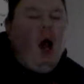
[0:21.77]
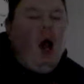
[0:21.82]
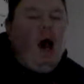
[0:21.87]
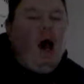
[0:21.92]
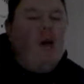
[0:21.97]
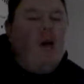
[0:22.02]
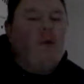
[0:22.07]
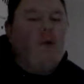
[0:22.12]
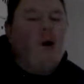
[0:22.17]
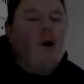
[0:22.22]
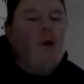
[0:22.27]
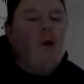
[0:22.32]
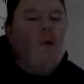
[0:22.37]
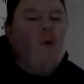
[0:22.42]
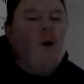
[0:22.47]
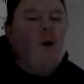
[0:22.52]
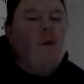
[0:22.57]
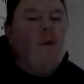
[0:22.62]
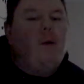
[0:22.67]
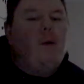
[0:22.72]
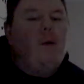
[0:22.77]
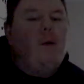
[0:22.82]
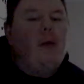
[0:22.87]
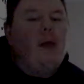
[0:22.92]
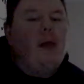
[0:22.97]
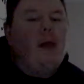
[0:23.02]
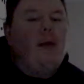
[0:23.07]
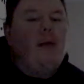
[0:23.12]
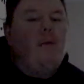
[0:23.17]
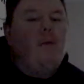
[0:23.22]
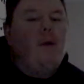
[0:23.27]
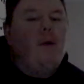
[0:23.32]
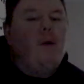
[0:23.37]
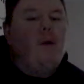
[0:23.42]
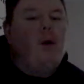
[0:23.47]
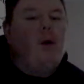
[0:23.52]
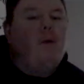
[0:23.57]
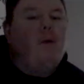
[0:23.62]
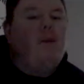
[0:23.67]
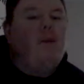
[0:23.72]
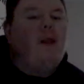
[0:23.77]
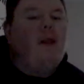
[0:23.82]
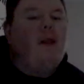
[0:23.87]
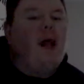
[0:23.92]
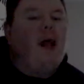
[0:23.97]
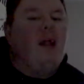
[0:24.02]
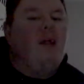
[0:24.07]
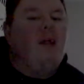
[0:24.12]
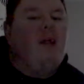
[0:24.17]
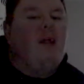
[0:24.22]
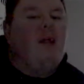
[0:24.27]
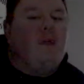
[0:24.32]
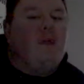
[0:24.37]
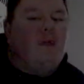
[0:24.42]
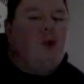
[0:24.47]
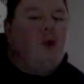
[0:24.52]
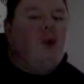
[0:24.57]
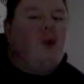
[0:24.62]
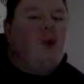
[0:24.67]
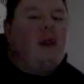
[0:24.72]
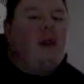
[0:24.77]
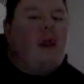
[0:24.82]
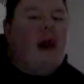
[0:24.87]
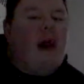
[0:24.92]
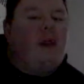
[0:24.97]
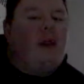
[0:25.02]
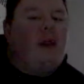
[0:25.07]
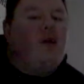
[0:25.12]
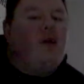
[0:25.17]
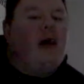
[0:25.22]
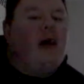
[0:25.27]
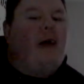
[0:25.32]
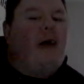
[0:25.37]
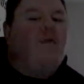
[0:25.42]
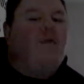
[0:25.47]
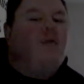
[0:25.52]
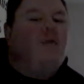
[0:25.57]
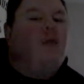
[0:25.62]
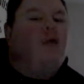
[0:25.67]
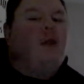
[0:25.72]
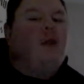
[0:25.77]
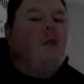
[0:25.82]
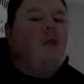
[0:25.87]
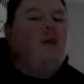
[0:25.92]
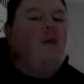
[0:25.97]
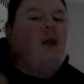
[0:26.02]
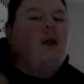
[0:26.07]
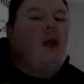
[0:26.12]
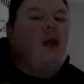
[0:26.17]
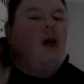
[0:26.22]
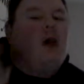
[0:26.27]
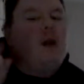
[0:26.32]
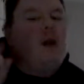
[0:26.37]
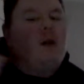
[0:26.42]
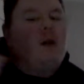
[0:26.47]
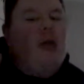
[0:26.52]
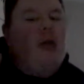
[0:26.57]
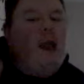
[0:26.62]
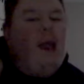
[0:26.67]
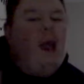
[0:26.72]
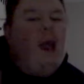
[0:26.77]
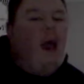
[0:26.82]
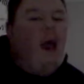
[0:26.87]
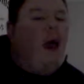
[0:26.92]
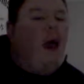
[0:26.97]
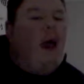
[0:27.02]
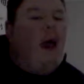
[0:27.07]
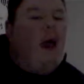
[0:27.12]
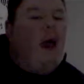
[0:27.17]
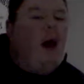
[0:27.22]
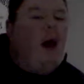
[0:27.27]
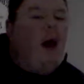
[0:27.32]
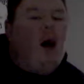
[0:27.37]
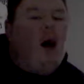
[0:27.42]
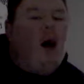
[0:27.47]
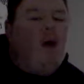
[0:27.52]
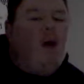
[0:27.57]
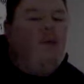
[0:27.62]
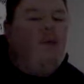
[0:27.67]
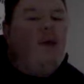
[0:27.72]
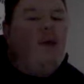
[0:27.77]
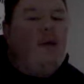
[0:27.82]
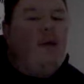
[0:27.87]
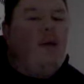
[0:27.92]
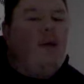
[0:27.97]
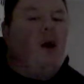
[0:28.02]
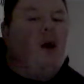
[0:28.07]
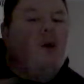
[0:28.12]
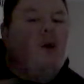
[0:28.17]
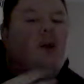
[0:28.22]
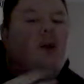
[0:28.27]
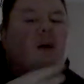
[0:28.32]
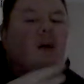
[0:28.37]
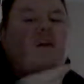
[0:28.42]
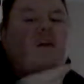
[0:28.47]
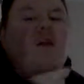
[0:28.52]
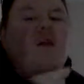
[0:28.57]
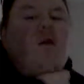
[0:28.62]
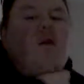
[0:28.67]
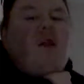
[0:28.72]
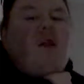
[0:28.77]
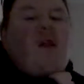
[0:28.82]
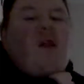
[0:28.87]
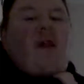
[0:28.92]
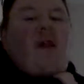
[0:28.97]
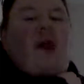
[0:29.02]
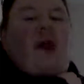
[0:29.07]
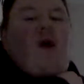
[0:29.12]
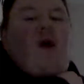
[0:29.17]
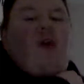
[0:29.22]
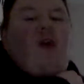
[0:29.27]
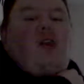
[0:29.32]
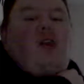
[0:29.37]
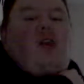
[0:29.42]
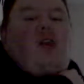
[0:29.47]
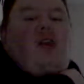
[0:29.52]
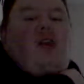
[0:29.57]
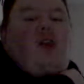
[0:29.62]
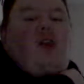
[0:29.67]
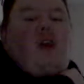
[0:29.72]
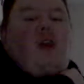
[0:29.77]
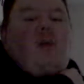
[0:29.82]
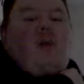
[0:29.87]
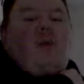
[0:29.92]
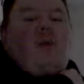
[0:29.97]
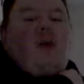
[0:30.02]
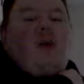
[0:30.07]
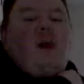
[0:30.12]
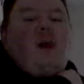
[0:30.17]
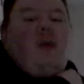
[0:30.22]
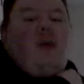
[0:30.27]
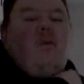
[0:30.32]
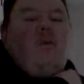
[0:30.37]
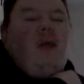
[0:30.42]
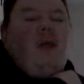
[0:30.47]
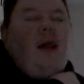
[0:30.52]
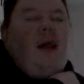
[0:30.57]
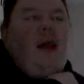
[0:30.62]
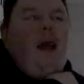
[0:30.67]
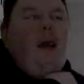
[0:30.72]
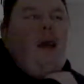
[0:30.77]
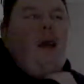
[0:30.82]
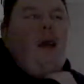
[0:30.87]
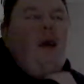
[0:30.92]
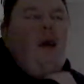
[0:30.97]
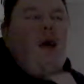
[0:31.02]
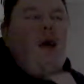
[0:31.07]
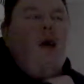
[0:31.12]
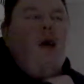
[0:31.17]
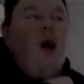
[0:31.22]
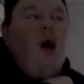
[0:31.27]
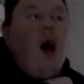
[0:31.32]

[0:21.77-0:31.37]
I've gotten Robbie Williams. I won't be telling you more than that. You'll have to watch the video on of the unboxing of it, which is now on YouTube, so just follow that, you know.